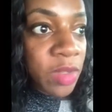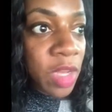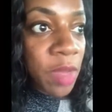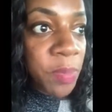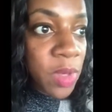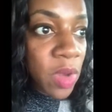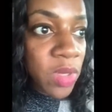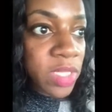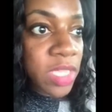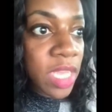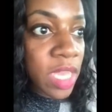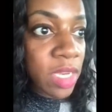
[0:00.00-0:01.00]
upload it
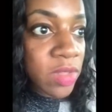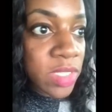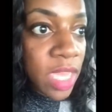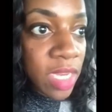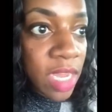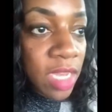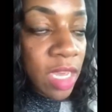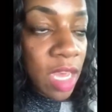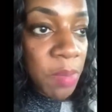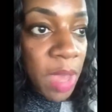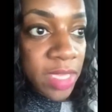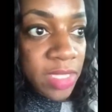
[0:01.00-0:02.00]
to
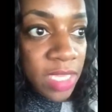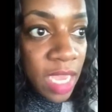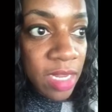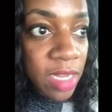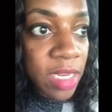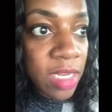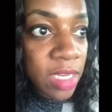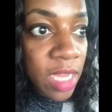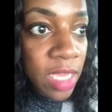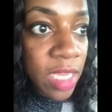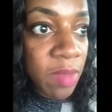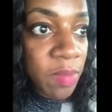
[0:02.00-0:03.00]
hellosign.com, I sign it and then
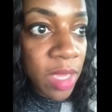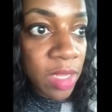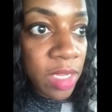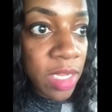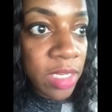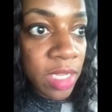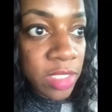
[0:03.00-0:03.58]
I email it.